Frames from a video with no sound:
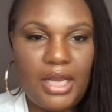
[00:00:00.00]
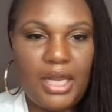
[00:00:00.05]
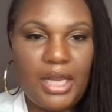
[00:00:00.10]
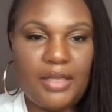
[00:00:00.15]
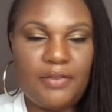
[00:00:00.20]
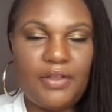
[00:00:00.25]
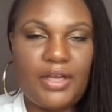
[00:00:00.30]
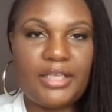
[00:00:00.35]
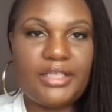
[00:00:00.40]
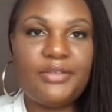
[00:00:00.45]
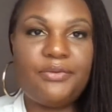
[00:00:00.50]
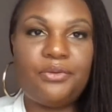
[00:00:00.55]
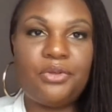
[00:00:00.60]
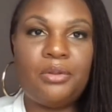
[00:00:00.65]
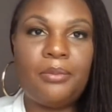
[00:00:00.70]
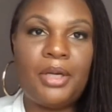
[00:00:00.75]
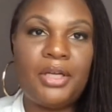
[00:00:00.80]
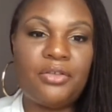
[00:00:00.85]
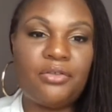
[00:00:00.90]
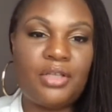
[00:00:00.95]
And that's
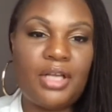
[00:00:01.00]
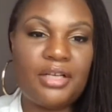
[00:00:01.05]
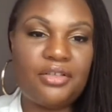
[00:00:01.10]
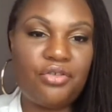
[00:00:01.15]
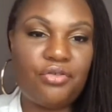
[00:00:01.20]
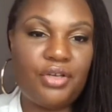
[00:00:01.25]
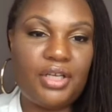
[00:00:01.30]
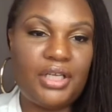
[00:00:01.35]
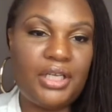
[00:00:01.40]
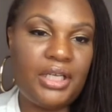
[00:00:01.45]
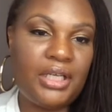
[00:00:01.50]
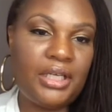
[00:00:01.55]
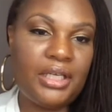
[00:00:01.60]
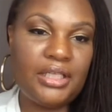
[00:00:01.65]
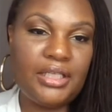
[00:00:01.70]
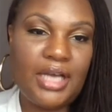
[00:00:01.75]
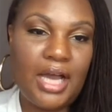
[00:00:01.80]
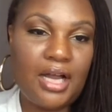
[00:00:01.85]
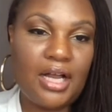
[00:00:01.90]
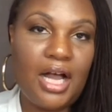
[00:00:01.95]

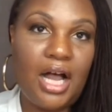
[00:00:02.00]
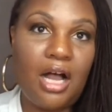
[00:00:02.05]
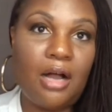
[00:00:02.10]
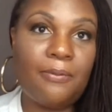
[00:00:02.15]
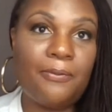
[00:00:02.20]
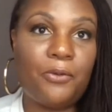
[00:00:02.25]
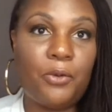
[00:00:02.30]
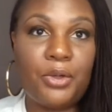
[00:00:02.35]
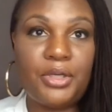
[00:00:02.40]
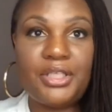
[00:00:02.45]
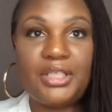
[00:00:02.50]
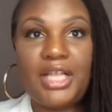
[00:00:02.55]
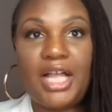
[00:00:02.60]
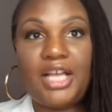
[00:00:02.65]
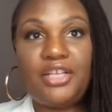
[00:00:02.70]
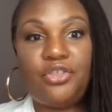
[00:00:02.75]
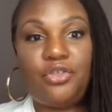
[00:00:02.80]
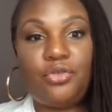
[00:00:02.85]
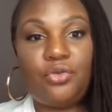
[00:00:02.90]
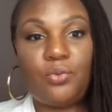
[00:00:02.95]

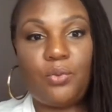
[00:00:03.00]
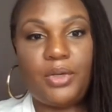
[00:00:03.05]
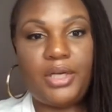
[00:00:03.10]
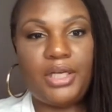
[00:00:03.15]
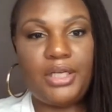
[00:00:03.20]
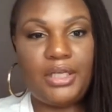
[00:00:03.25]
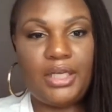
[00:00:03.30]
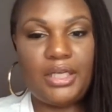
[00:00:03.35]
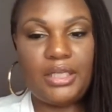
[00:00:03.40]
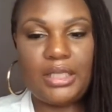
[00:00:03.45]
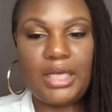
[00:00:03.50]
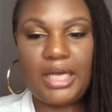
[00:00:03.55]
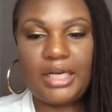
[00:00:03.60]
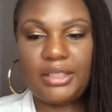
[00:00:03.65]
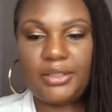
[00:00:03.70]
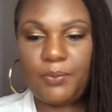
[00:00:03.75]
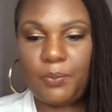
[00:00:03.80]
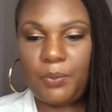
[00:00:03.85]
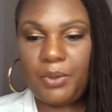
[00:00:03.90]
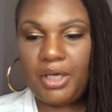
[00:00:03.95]
freemicroloctraining.com/join. And that
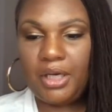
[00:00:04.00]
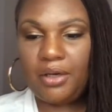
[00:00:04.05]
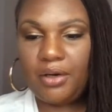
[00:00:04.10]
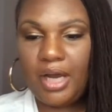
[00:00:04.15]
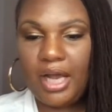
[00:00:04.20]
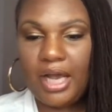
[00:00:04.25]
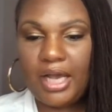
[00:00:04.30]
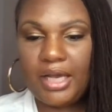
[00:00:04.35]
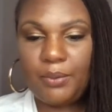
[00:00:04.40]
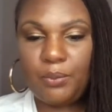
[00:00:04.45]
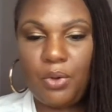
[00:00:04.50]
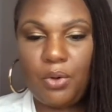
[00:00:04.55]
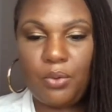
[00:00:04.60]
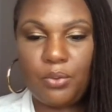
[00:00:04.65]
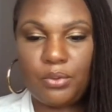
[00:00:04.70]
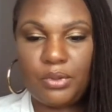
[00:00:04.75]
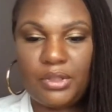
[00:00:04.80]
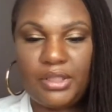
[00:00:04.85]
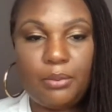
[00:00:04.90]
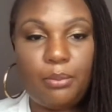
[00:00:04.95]
is where I
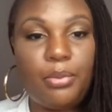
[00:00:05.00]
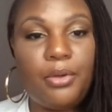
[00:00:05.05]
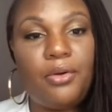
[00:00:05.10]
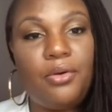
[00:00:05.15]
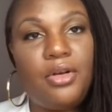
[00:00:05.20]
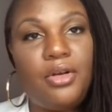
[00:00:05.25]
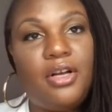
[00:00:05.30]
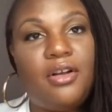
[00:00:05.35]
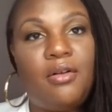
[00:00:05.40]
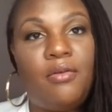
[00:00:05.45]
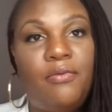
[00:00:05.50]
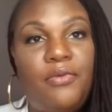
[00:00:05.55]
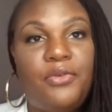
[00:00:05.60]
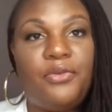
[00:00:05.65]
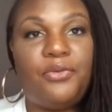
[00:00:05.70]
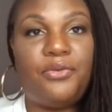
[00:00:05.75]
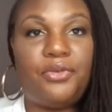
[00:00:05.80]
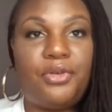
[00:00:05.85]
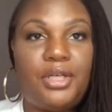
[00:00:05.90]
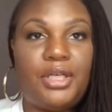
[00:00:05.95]
host the bulk of the
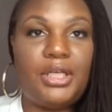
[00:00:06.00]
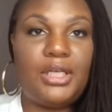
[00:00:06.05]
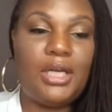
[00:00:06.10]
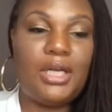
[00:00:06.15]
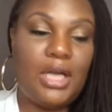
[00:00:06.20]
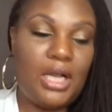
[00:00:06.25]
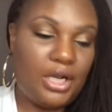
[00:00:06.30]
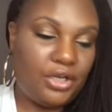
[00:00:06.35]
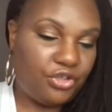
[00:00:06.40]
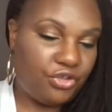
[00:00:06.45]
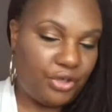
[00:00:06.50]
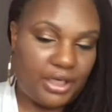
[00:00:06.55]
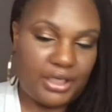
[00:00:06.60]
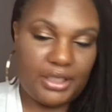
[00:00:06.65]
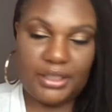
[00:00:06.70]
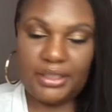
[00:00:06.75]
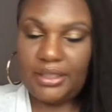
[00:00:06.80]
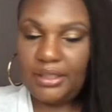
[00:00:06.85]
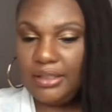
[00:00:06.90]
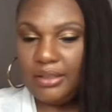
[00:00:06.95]
free
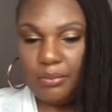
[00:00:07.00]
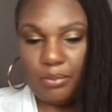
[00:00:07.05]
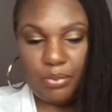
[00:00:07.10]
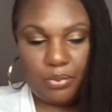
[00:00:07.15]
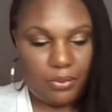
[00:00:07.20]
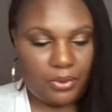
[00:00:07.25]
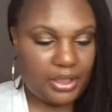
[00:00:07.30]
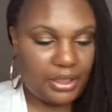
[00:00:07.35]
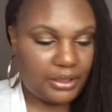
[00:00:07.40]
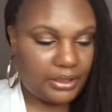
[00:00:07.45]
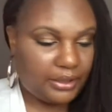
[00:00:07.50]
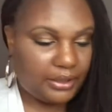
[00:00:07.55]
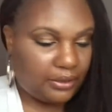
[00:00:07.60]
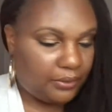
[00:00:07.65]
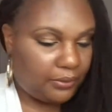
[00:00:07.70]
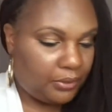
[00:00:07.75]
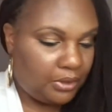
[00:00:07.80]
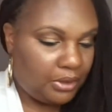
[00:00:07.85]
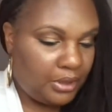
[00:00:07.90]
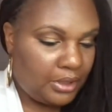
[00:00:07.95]
trainings and support. So
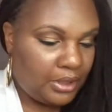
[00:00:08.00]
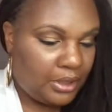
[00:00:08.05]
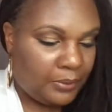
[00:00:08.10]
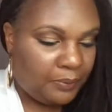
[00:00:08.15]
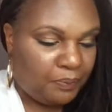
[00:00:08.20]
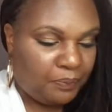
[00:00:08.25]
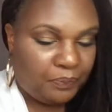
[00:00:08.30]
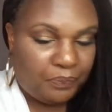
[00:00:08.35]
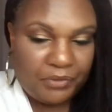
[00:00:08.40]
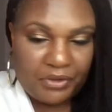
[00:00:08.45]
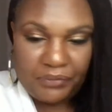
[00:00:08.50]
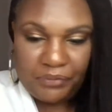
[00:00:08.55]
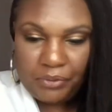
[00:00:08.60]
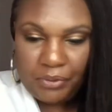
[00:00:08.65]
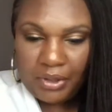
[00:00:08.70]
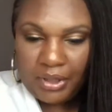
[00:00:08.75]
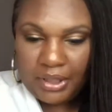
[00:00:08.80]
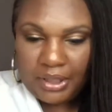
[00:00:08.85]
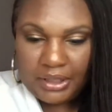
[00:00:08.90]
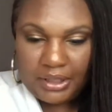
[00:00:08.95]
if you
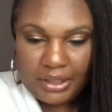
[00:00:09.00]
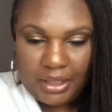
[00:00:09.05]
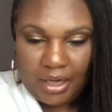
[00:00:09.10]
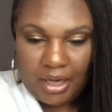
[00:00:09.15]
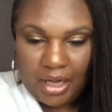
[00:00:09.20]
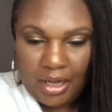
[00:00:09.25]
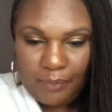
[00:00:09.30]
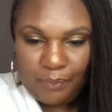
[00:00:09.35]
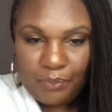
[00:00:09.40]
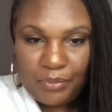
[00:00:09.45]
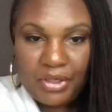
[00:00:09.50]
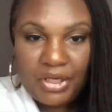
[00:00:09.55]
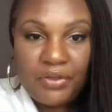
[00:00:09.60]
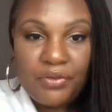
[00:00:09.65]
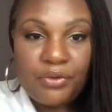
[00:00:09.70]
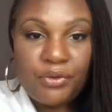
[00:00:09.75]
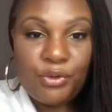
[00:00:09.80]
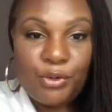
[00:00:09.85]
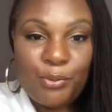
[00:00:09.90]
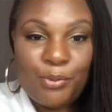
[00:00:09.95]
are in
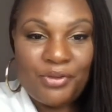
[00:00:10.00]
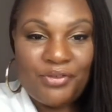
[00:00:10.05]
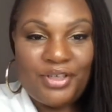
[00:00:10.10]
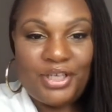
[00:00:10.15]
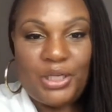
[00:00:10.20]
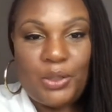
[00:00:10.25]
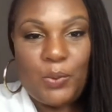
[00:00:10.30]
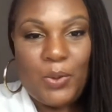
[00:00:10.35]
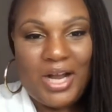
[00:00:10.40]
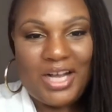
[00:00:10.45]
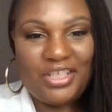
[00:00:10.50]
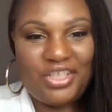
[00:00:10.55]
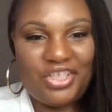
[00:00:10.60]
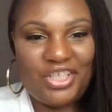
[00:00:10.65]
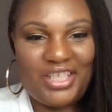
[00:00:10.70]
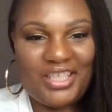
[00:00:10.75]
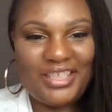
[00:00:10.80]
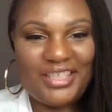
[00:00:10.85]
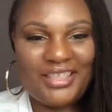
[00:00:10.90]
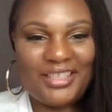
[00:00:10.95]
the group already
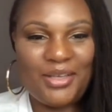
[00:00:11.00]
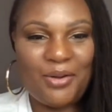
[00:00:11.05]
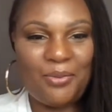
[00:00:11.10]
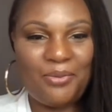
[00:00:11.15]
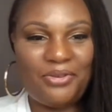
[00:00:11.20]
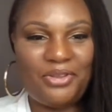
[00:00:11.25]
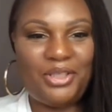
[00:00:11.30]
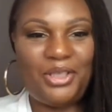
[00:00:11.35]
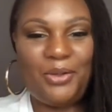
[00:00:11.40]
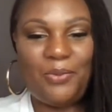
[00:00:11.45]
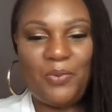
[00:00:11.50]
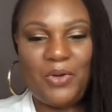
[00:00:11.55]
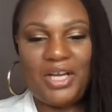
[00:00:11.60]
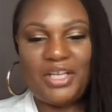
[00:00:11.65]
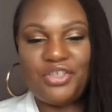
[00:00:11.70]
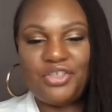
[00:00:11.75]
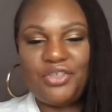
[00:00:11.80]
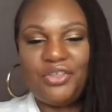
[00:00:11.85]
watching, hopefully you can watch.